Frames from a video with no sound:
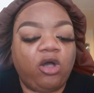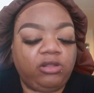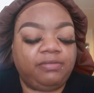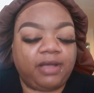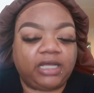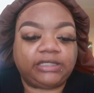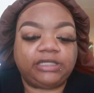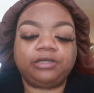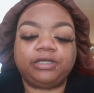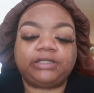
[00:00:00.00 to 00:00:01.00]
only my
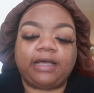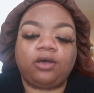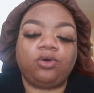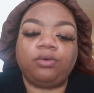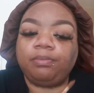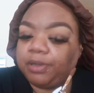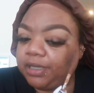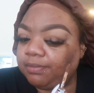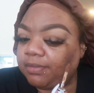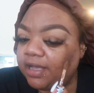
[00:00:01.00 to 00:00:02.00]
concealer is out,
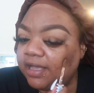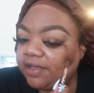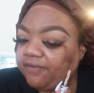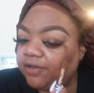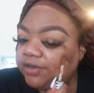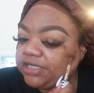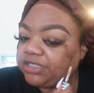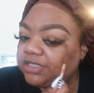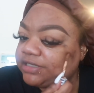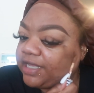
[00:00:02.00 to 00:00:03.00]
but my
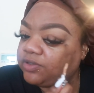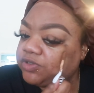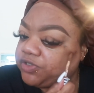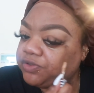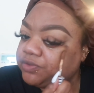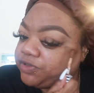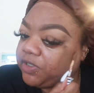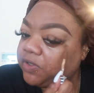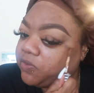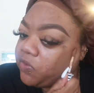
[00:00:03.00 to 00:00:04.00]
foundation is out too.
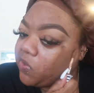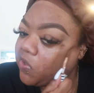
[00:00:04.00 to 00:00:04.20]
So